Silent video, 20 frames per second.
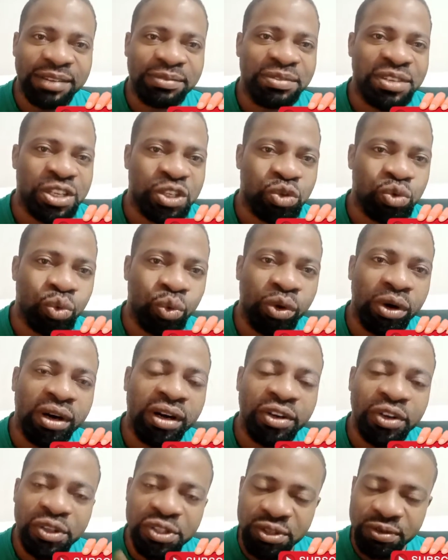This will
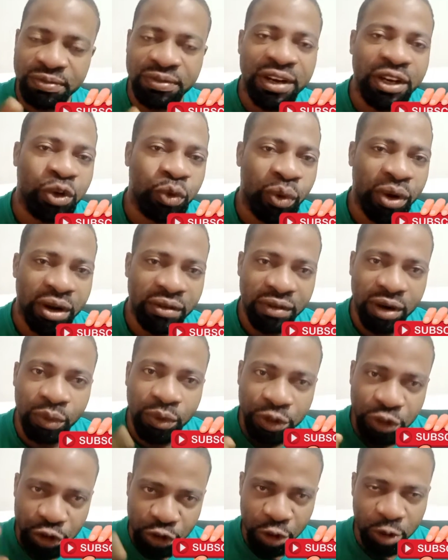notify you whenever
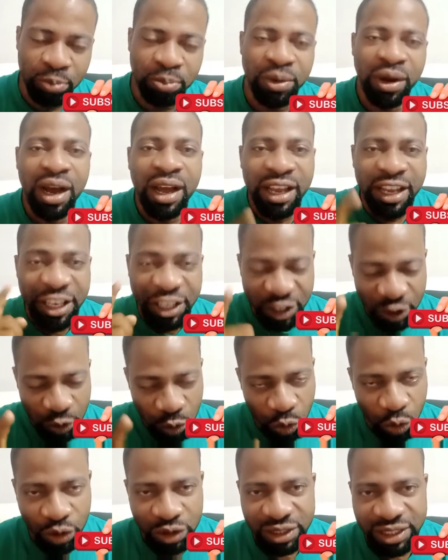we drop a new
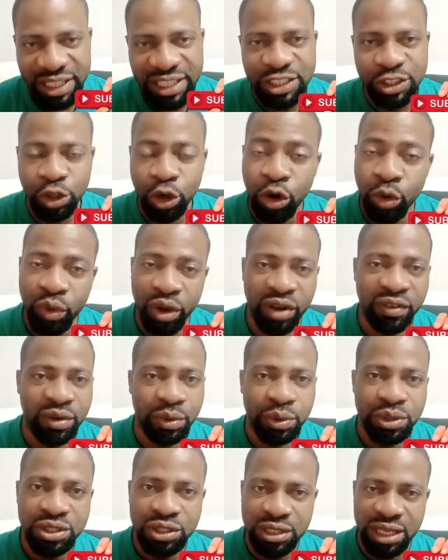content or whenever
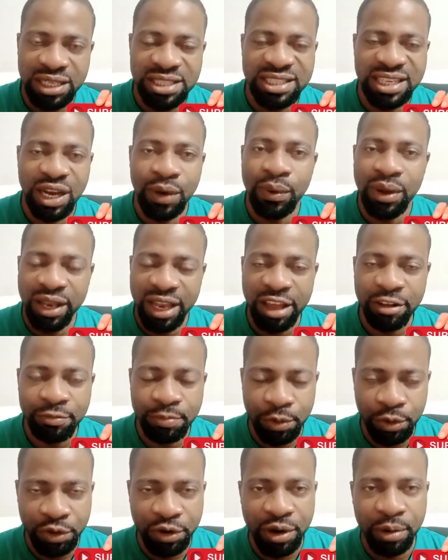we start our live
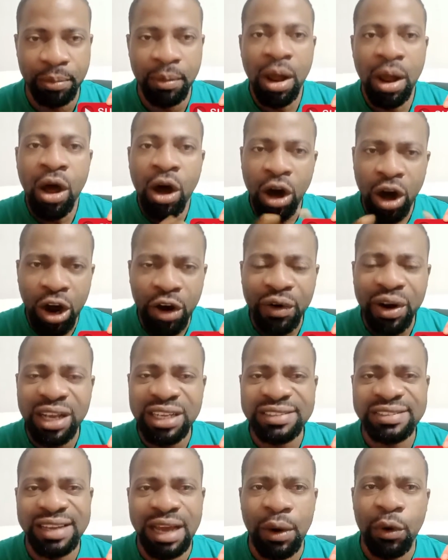program. All
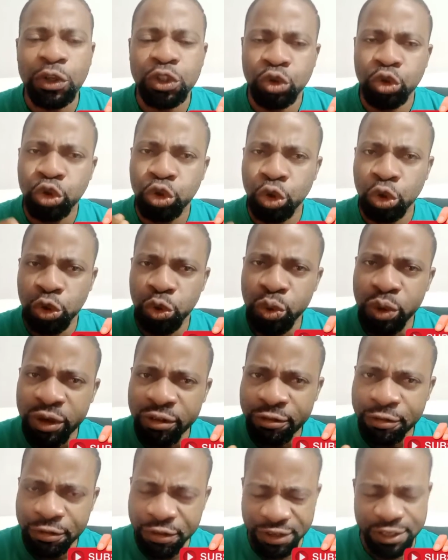right, I want to show you a
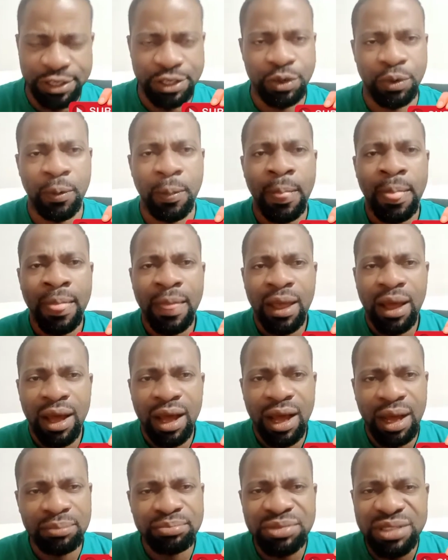video.
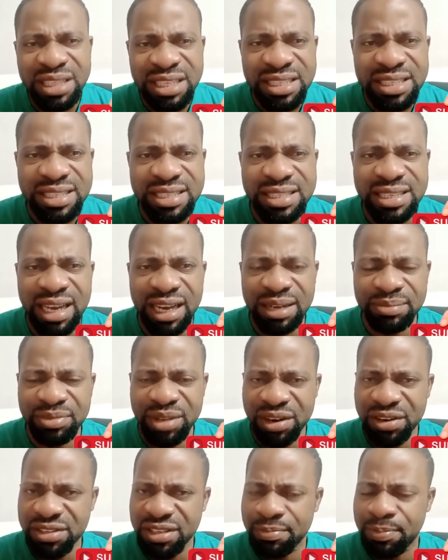There is
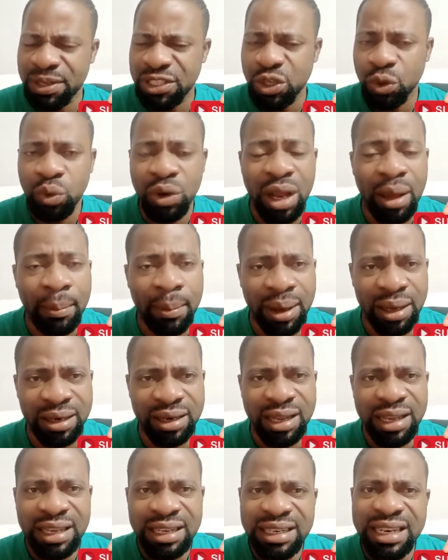a particular man
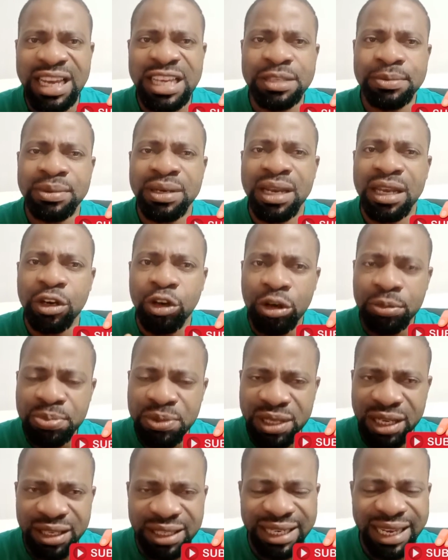that has been
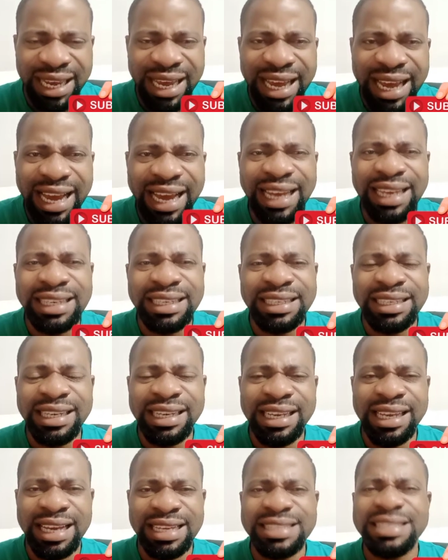adopted, and
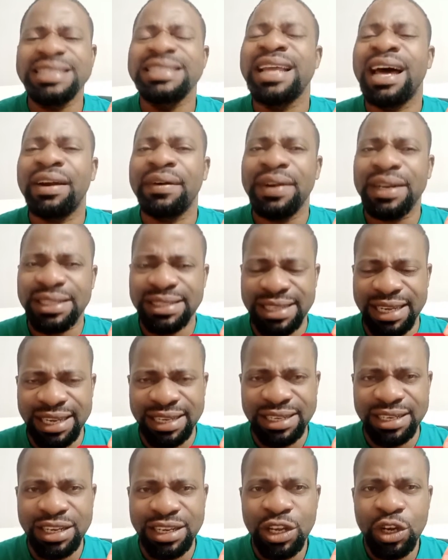he has
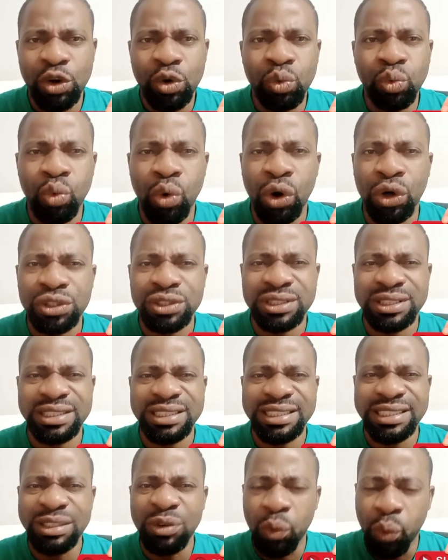narrated what
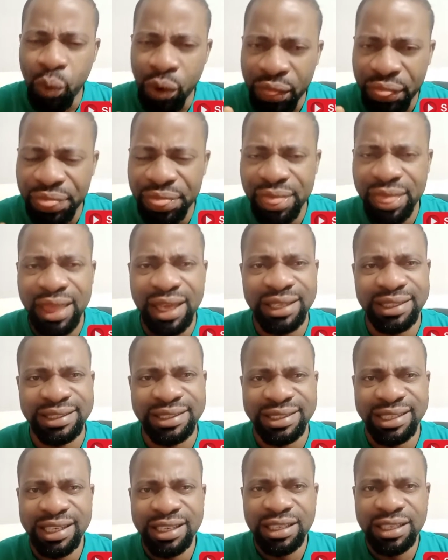he
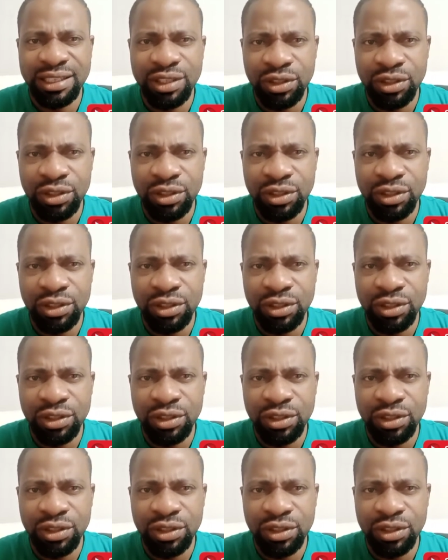witnessed